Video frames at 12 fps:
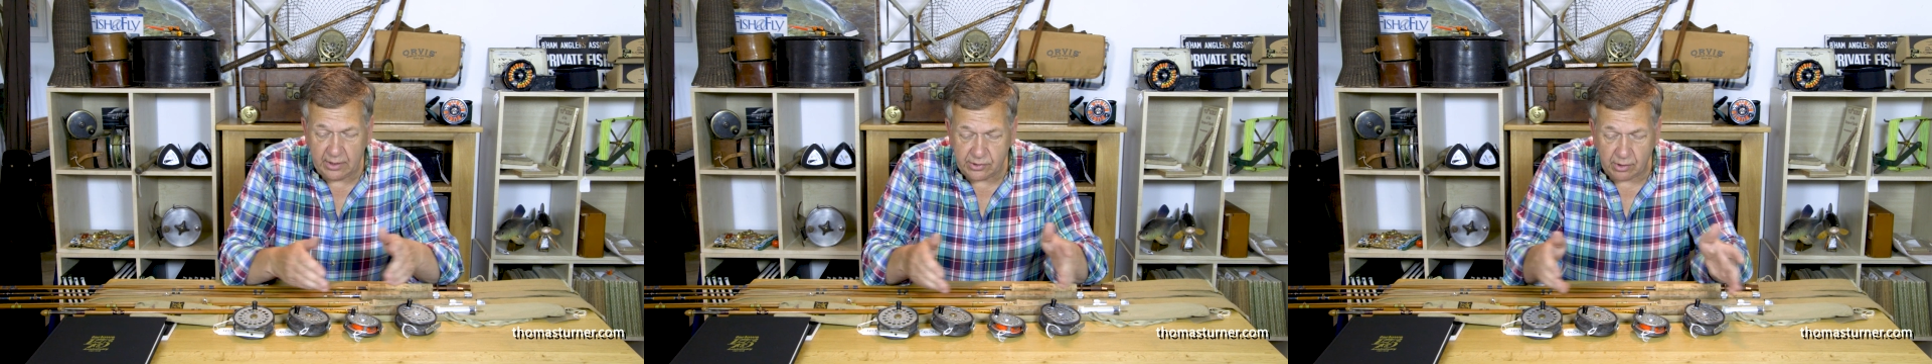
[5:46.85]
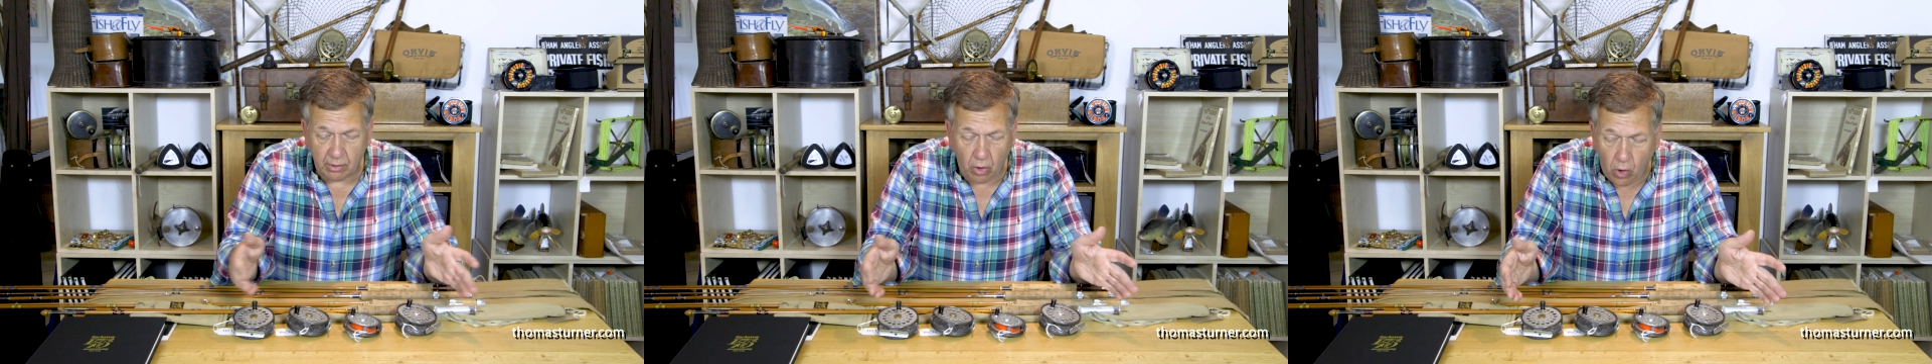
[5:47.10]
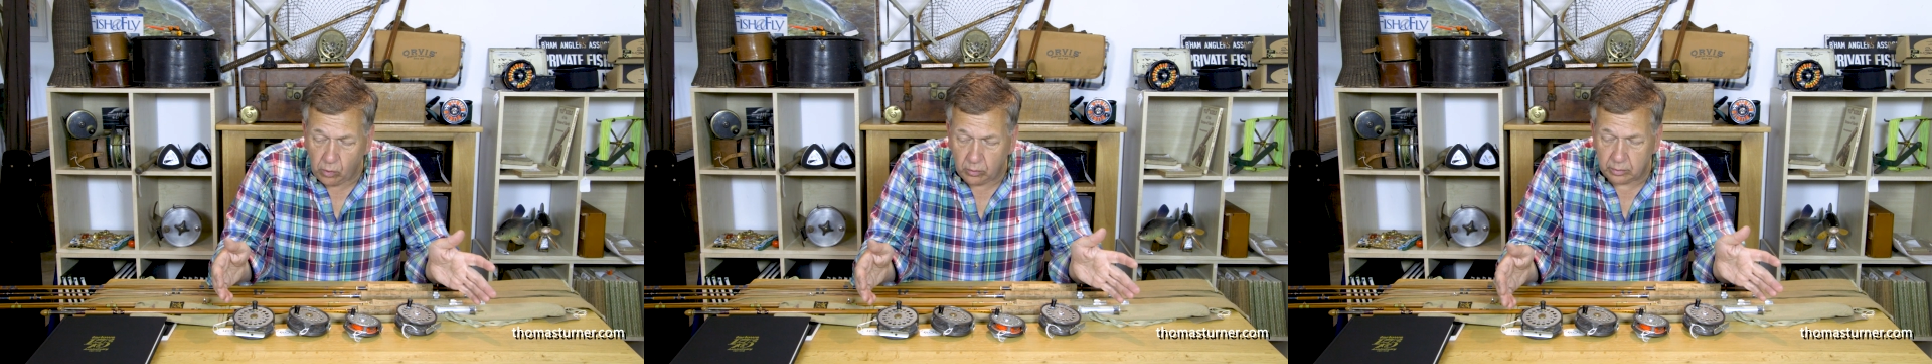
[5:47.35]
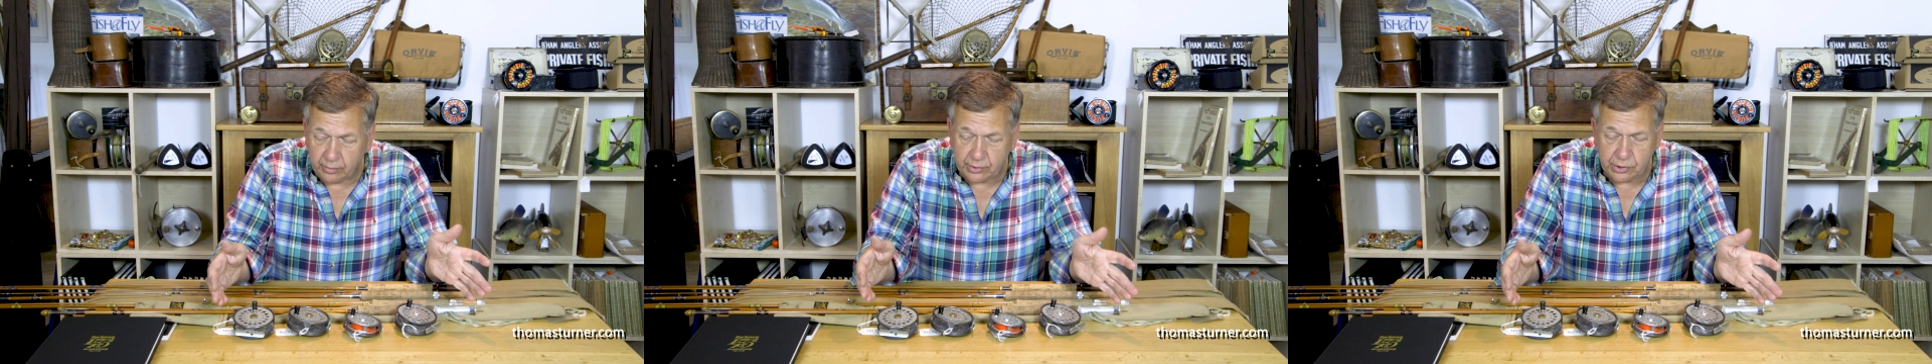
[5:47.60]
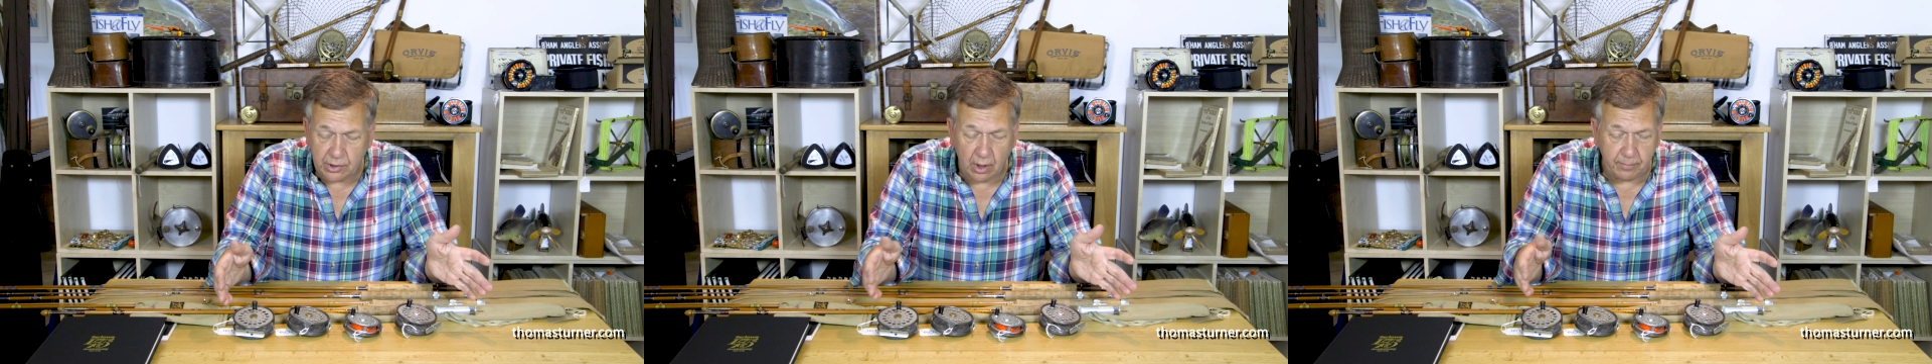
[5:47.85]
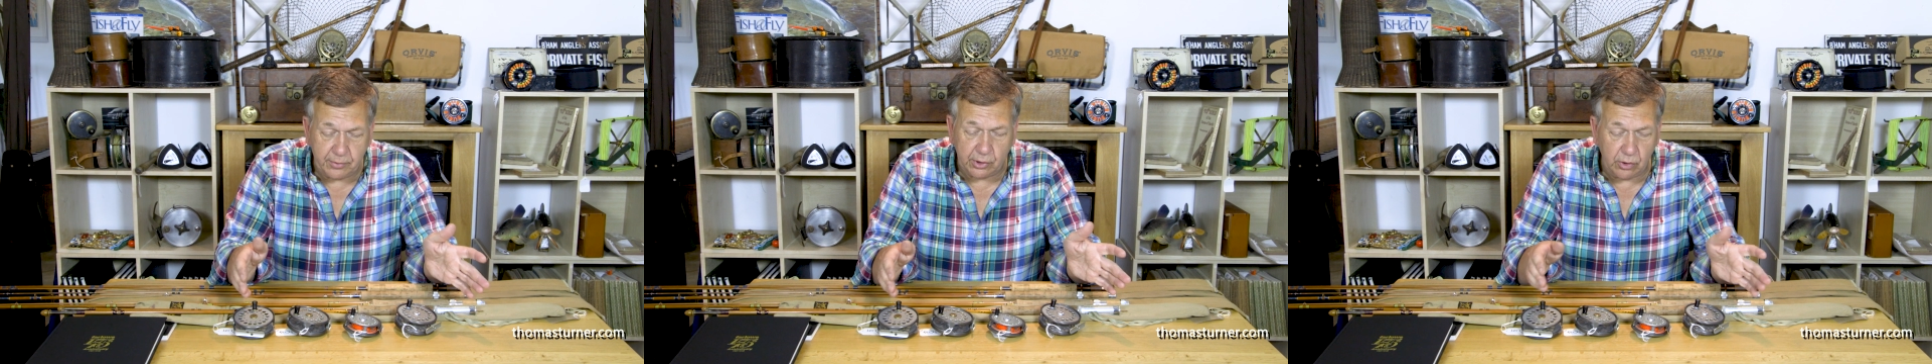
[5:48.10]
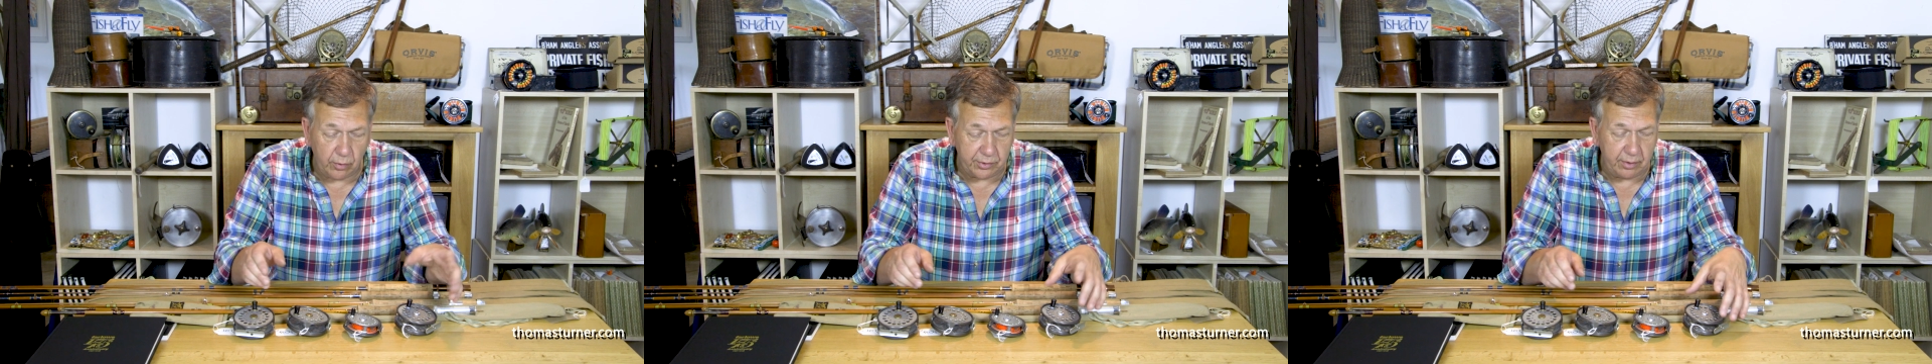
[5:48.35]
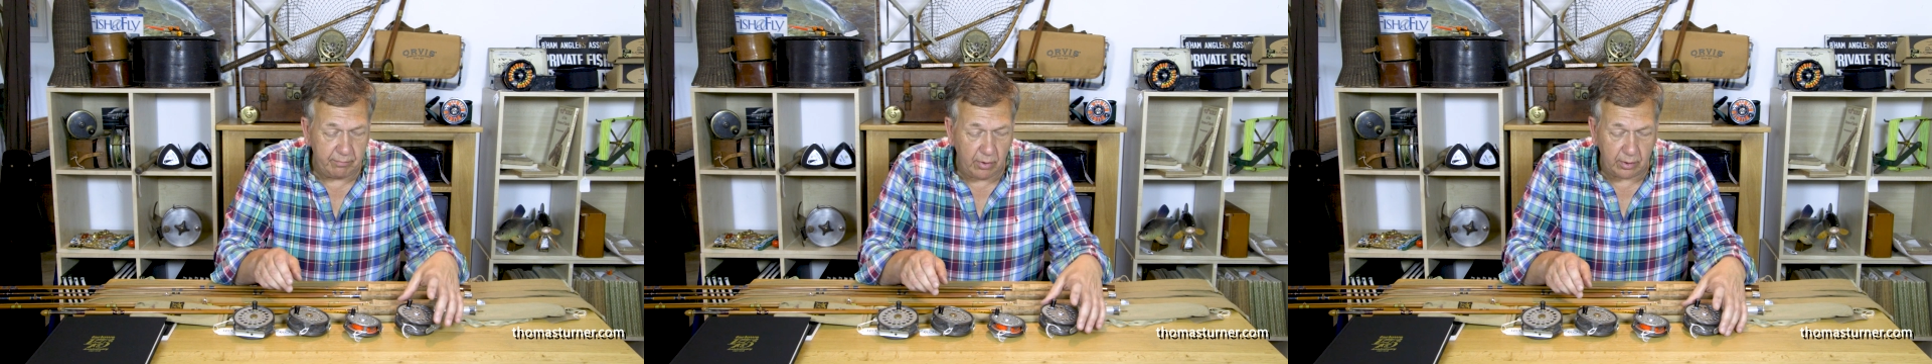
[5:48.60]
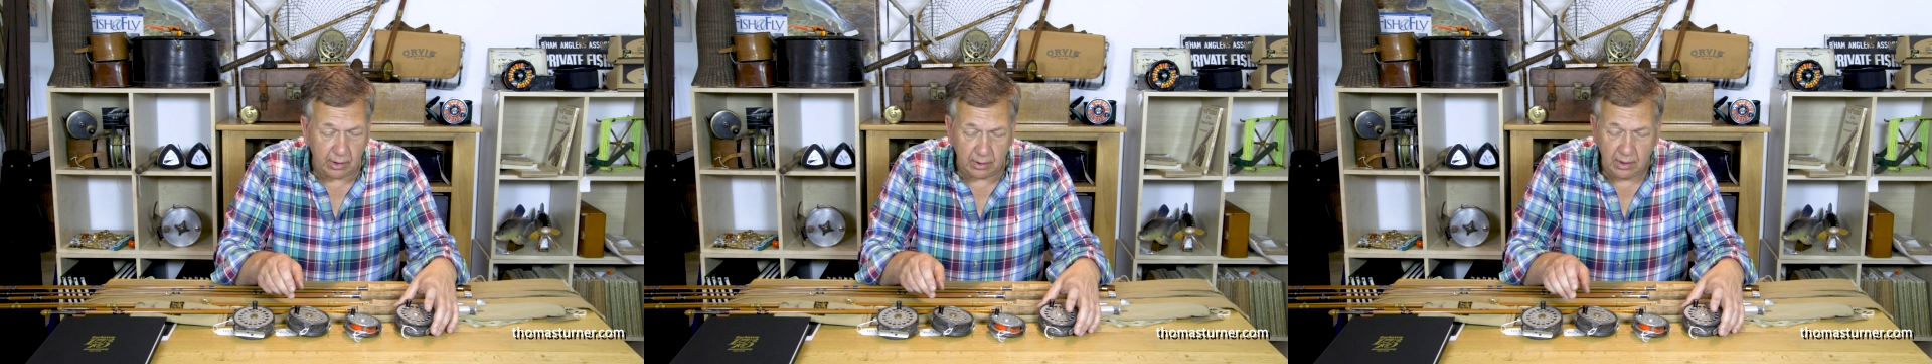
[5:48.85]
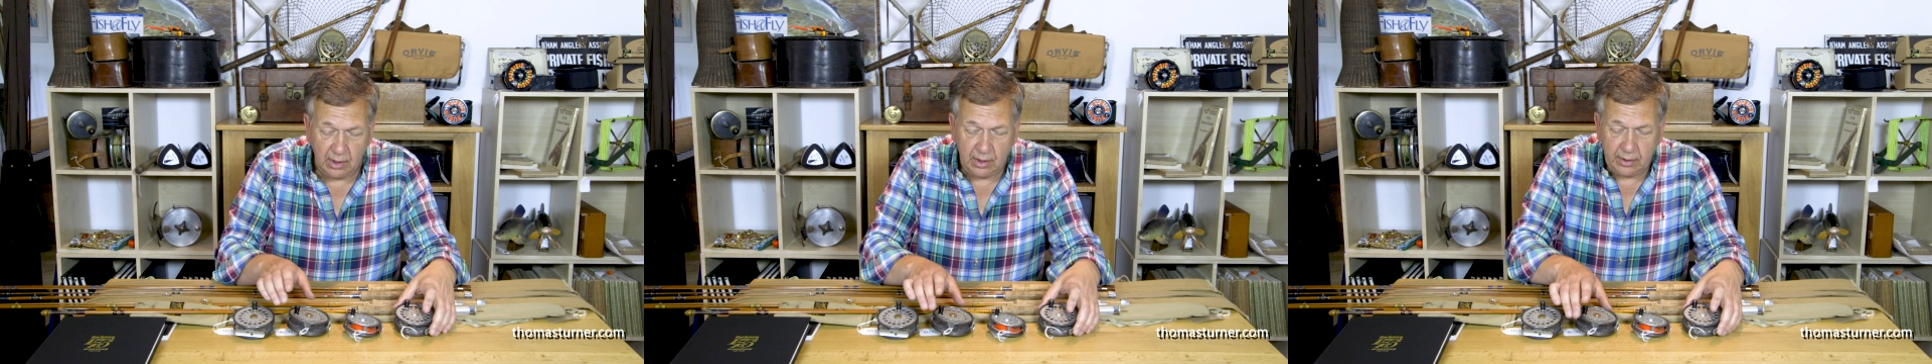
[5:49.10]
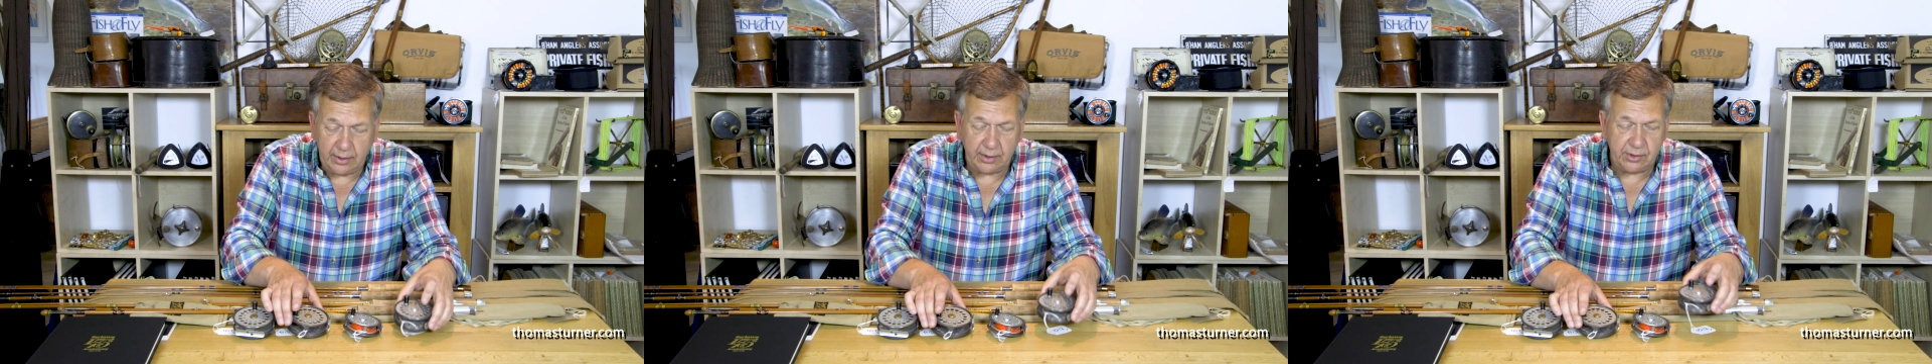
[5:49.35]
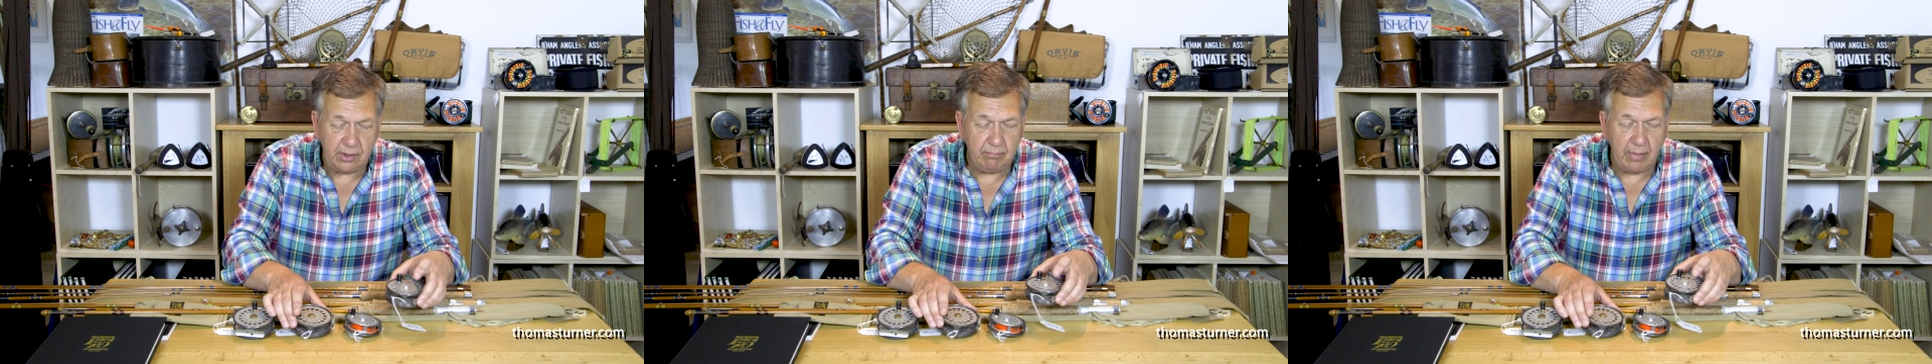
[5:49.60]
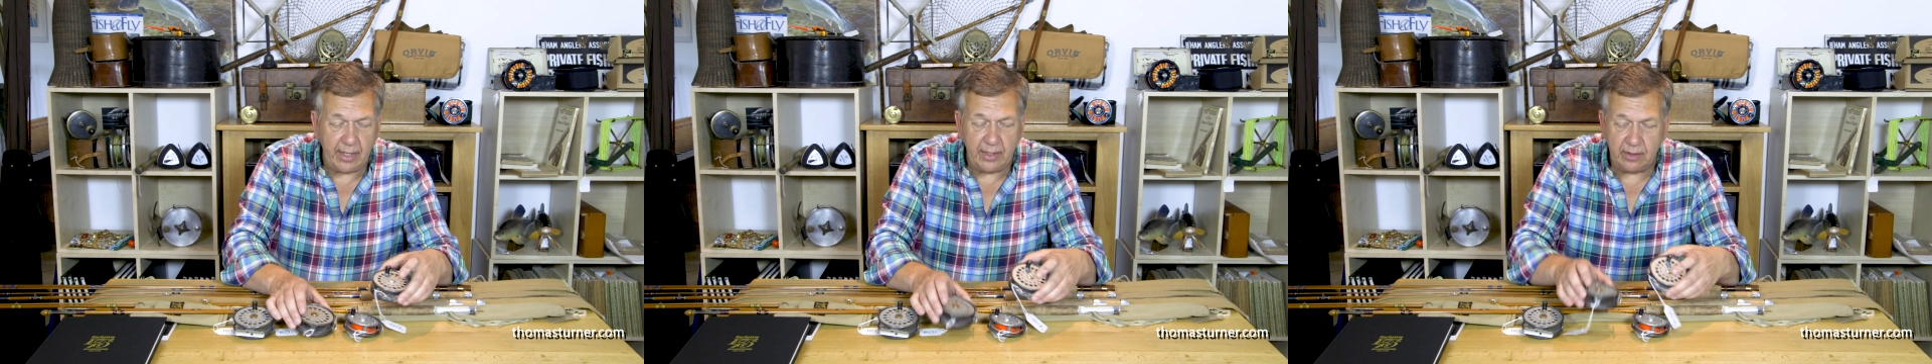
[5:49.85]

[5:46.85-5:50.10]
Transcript: These are all the Sharpe's Gordon model. You can see